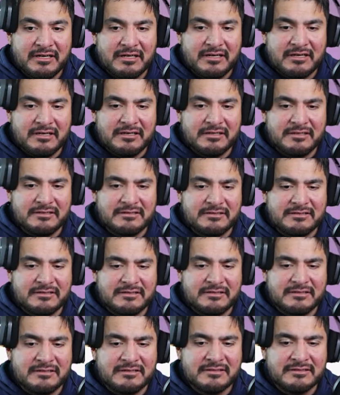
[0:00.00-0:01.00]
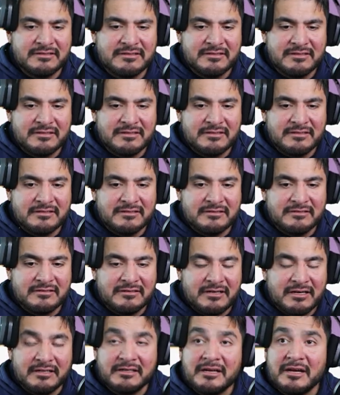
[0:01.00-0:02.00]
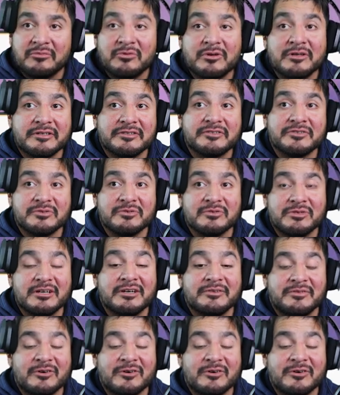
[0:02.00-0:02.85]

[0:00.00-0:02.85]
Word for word: And uh, I, I really do love